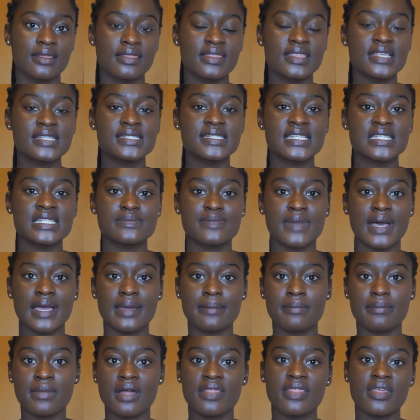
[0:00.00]
This is my
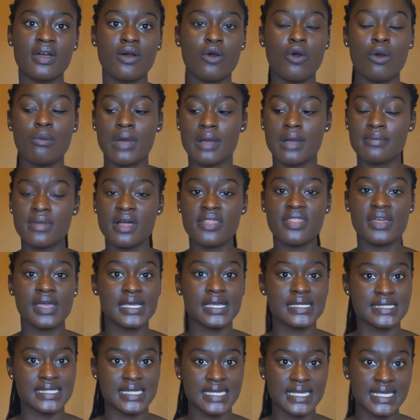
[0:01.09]
mother, or my mother
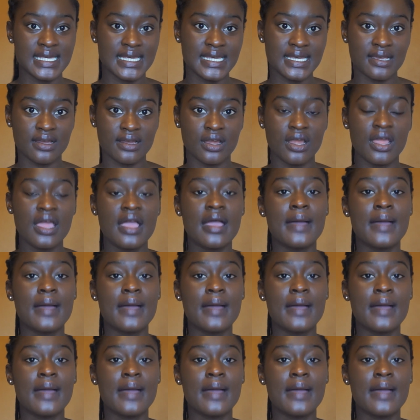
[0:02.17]
is here.